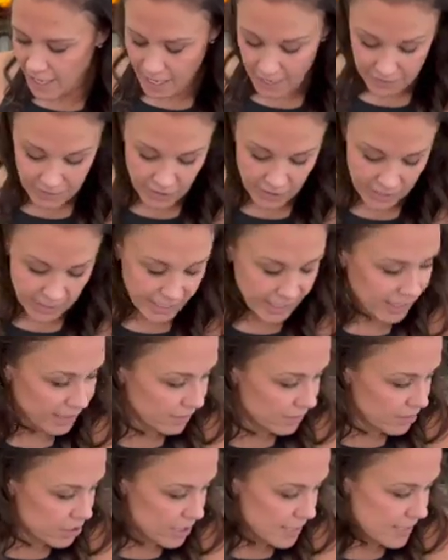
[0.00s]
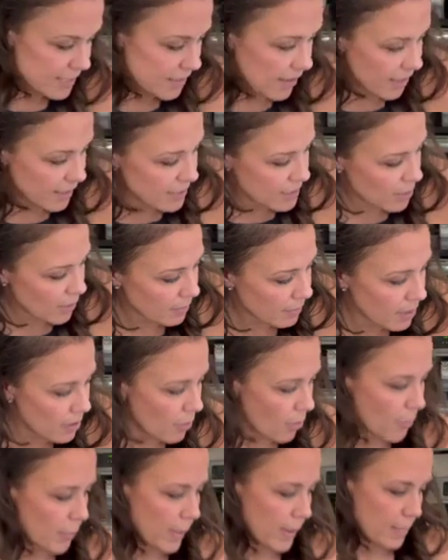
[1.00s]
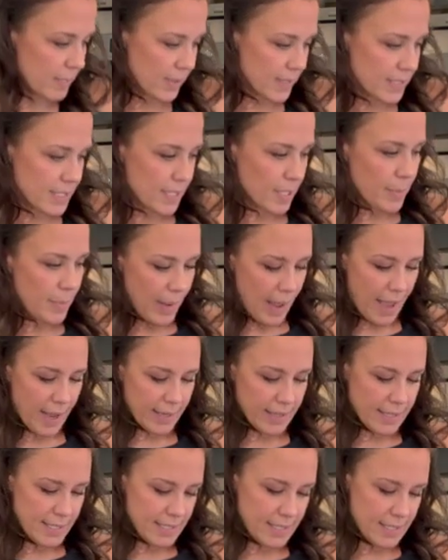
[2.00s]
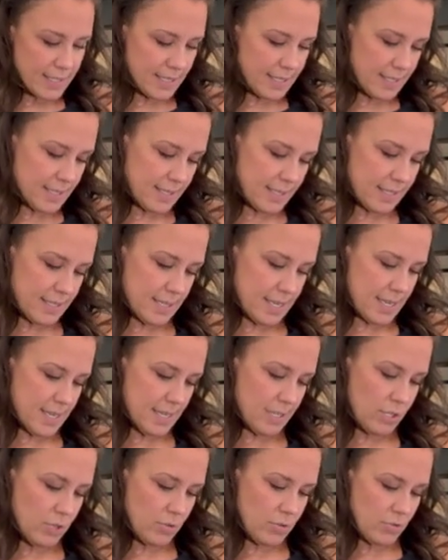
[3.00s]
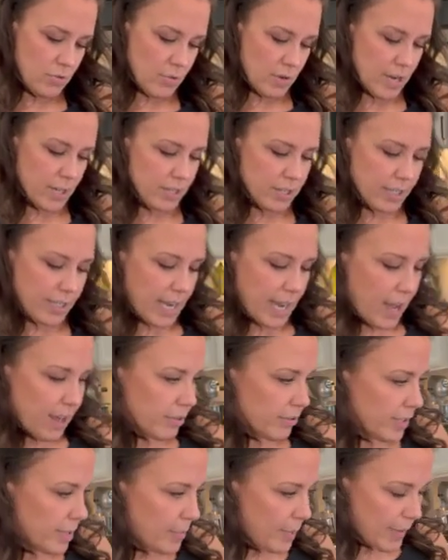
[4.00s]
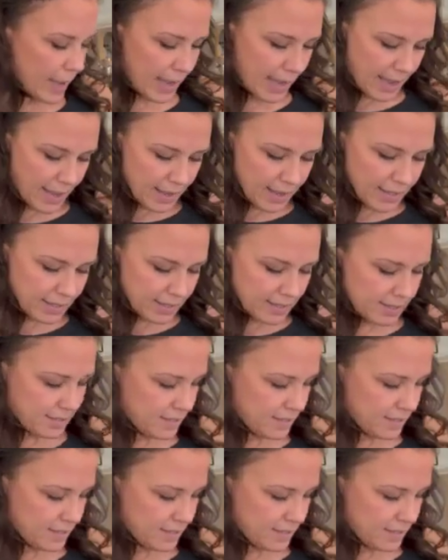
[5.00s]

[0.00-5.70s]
if you're eating just nuts. So I'm going to open up this little pack. This is a 200 calorie pack.